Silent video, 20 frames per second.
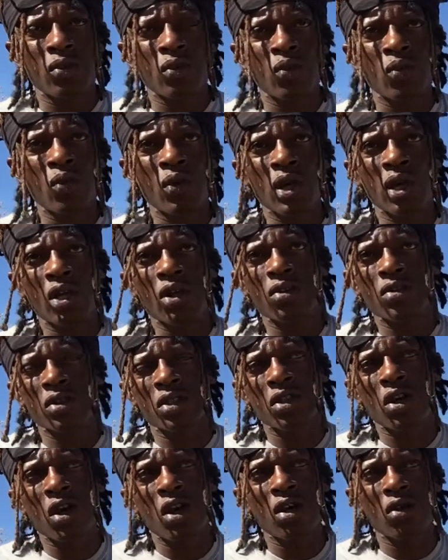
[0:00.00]
what goes
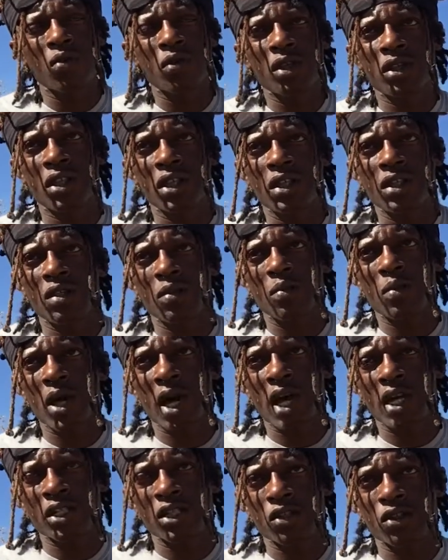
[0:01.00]
on within the
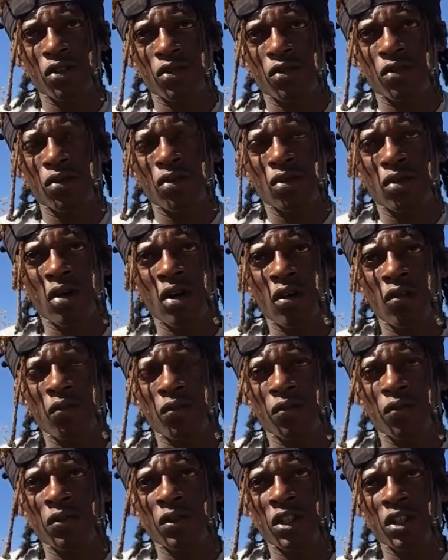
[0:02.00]
magic of
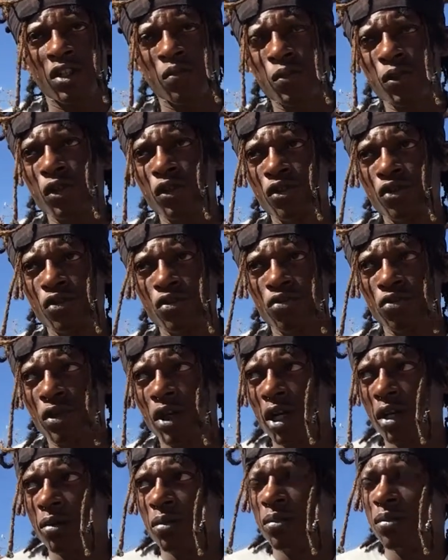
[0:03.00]
the spiritual
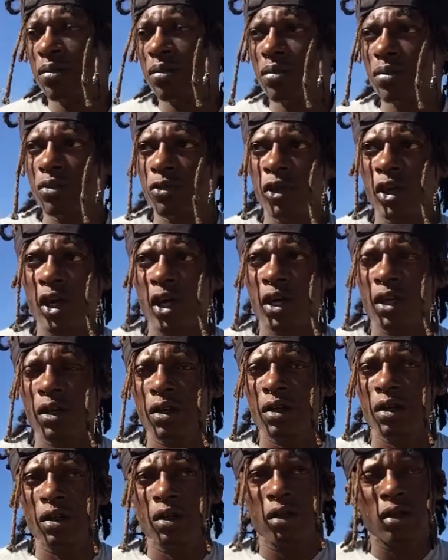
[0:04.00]
realm, right?
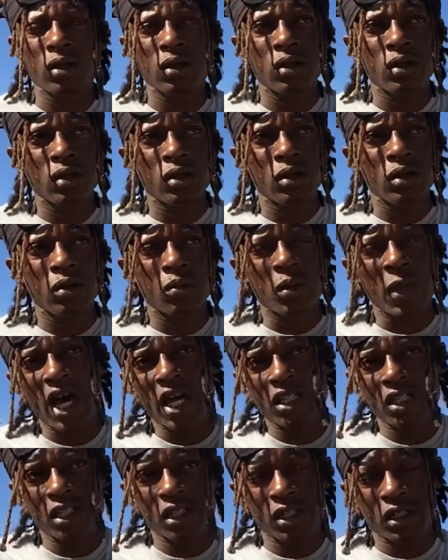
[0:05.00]

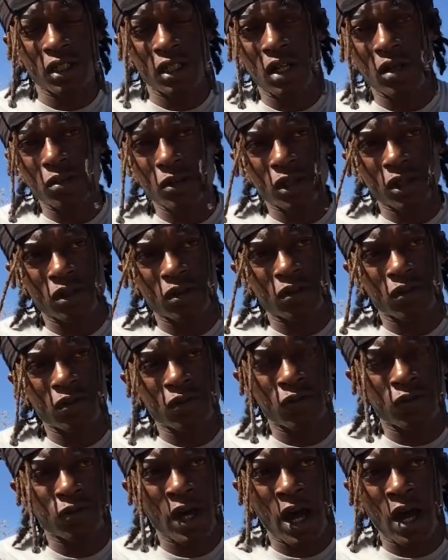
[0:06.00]
Magic comes
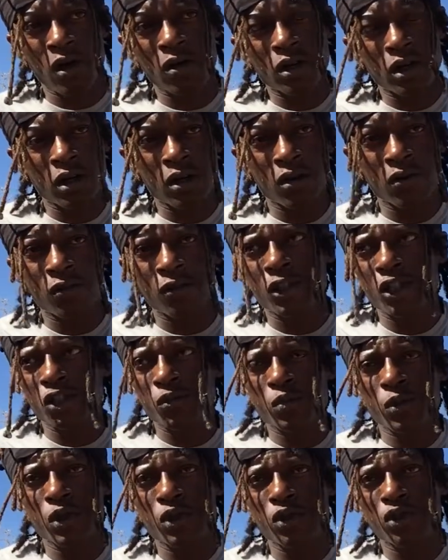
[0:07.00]
out of the
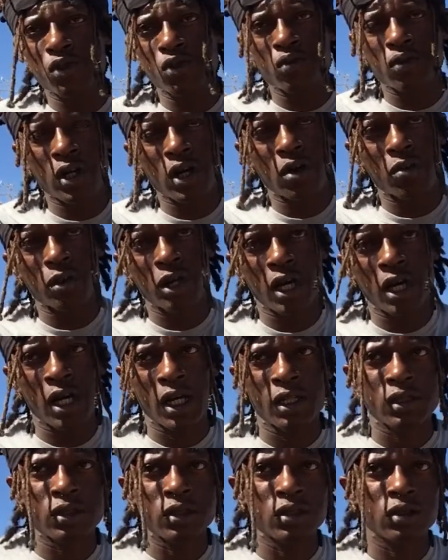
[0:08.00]
spiritual realm,
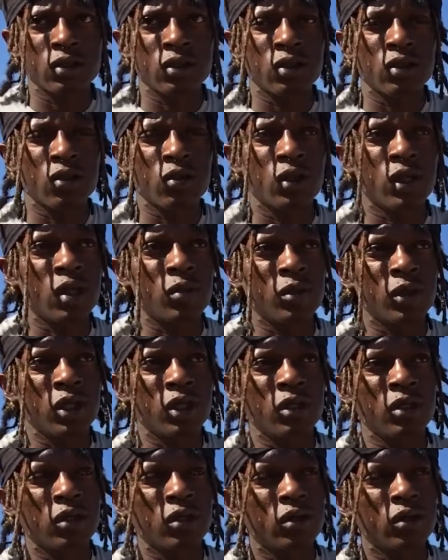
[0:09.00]
guys. You know what I mean?